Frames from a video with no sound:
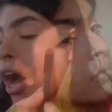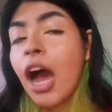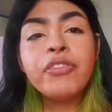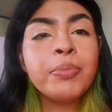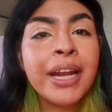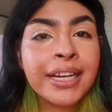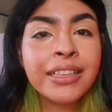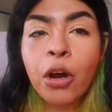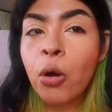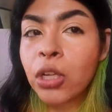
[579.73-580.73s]
After
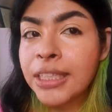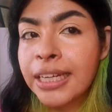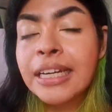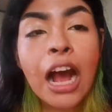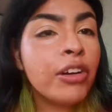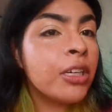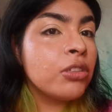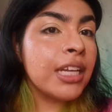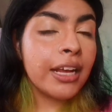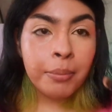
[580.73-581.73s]
blending the whole thing, now it
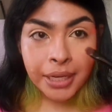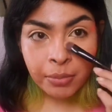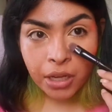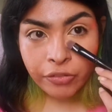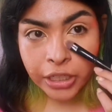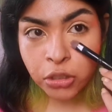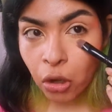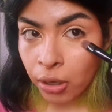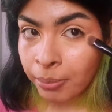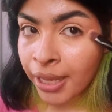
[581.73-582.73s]
looks like a medium coverage
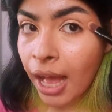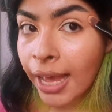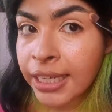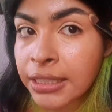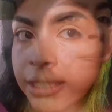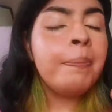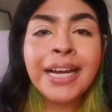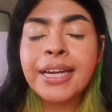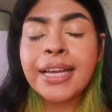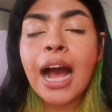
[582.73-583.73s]
on my eyes.
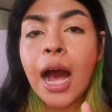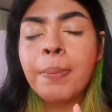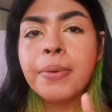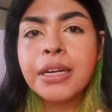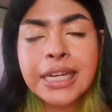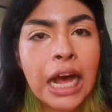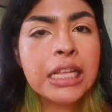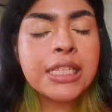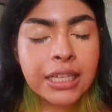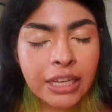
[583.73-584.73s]
Building up
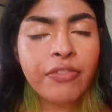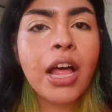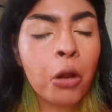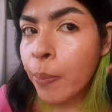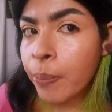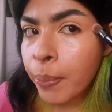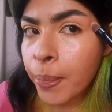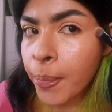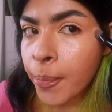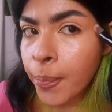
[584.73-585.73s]
does give a more
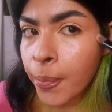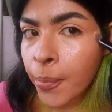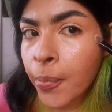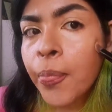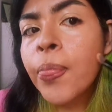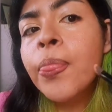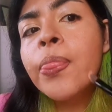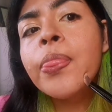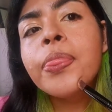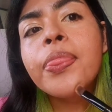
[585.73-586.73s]
coverage than the
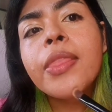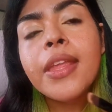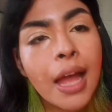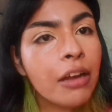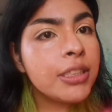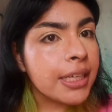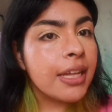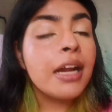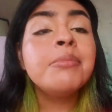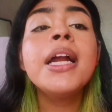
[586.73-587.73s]
first layer. I would say
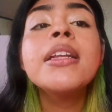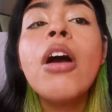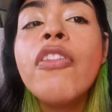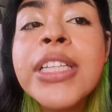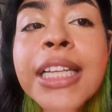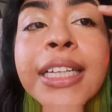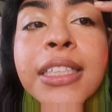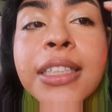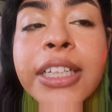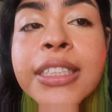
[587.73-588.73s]
that, but obviously it
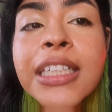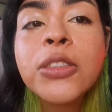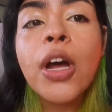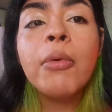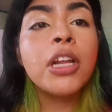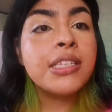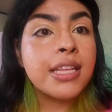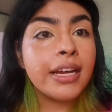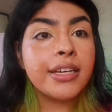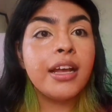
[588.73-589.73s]
is creasing, so I'm gonna
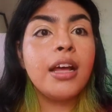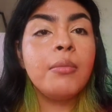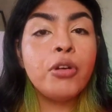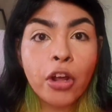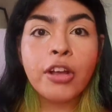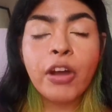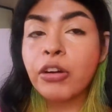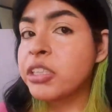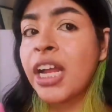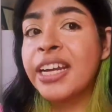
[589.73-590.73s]
set put on a
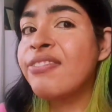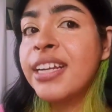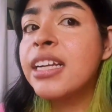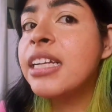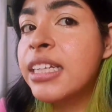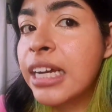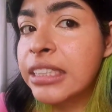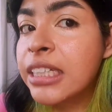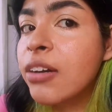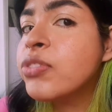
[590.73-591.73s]
foundation i definitely need i
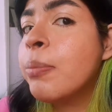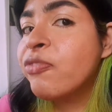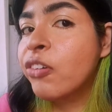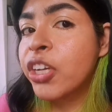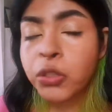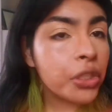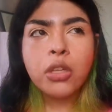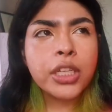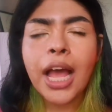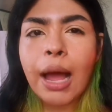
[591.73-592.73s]
think of some foundation
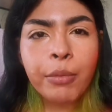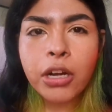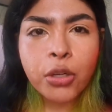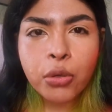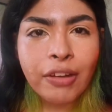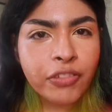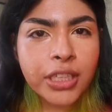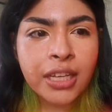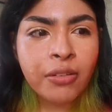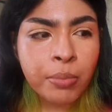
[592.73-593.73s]
so yeah i'm gonna do
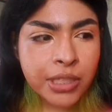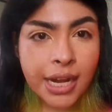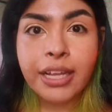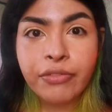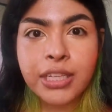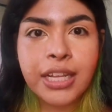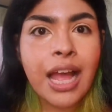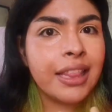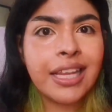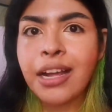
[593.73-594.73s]
everything set everything
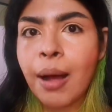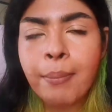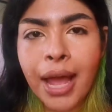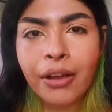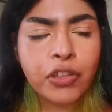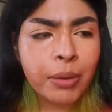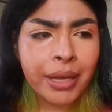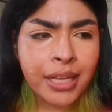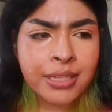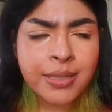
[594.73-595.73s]
and then come back with a
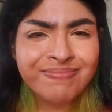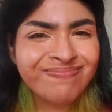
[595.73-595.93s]
base